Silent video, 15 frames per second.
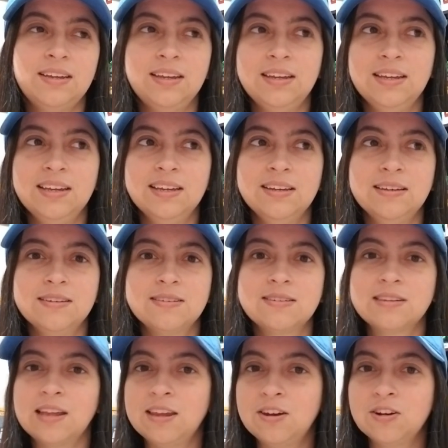He is
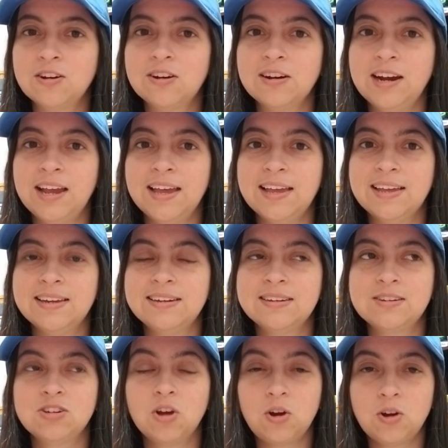slender
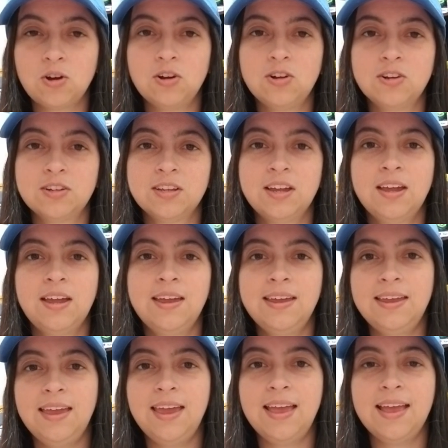and tall
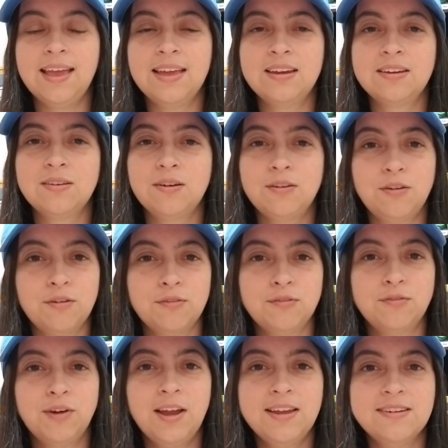and
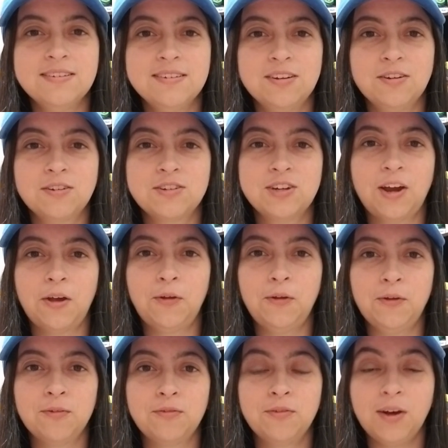your
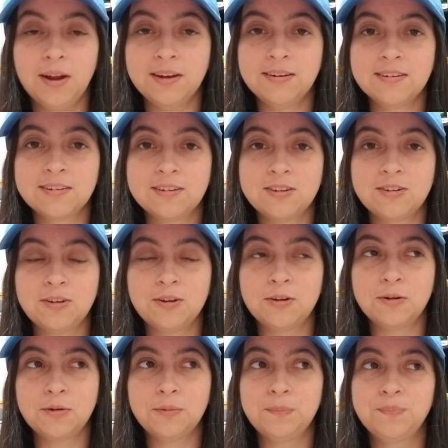childhood friend.
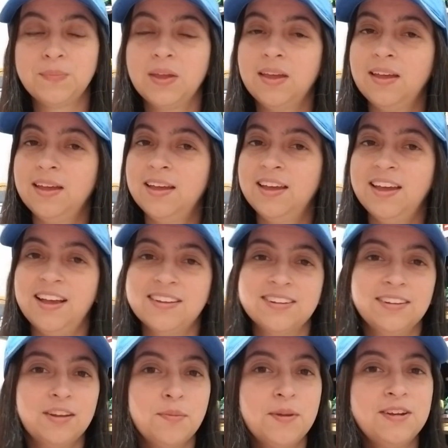So it's
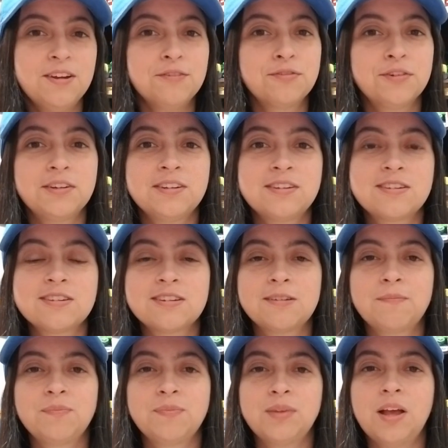a little bit different,
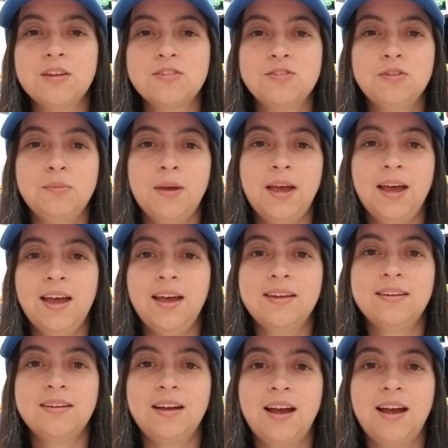not too bad.